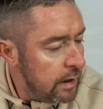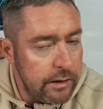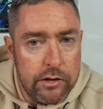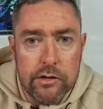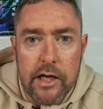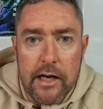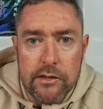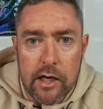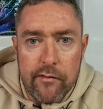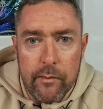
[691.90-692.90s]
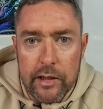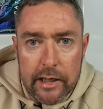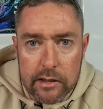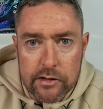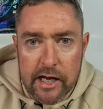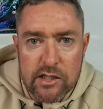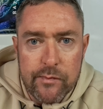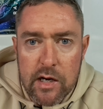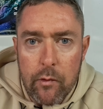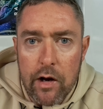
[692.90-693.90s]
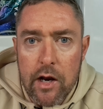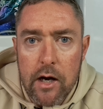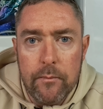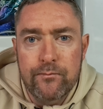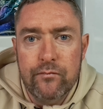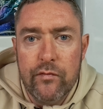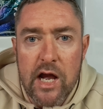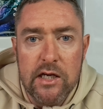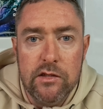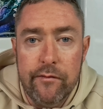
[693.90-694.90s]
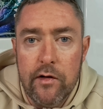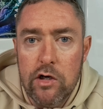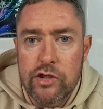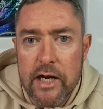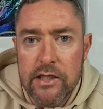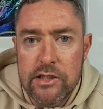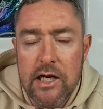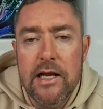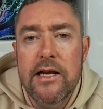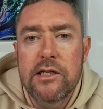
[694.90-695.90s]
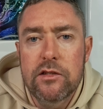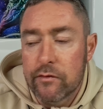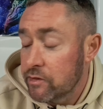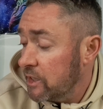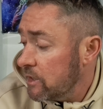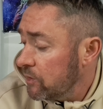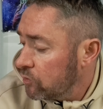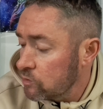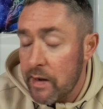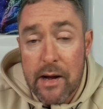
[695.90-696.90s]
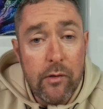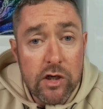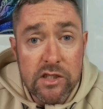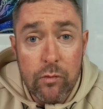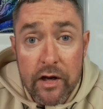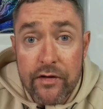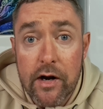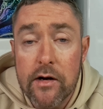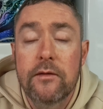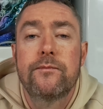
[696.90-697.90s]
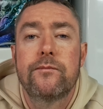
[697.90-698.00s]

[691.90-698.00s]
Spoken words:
And just thanks to everybody that's texted me and whatnot. Thanks to FireDragon Chilies for sending those bad boys in winter.